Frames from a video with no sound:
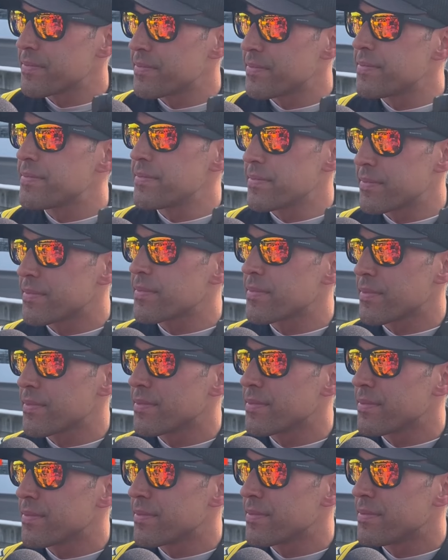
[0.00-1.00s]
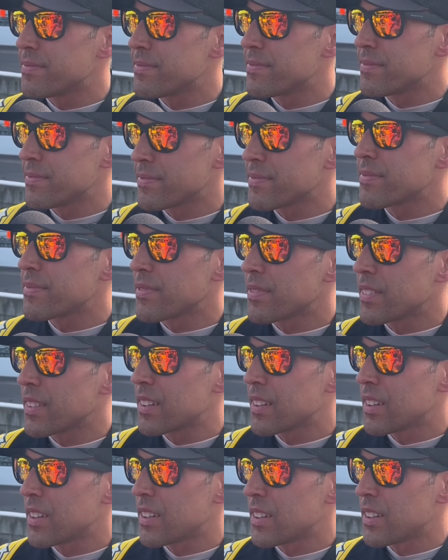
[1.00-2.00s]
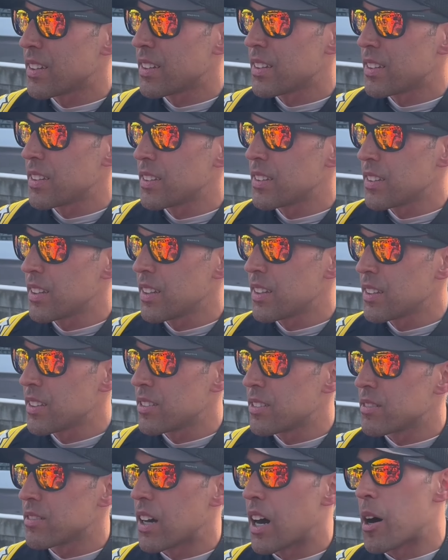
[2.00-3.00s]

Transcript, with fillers: break because of a physical altercation of the walls.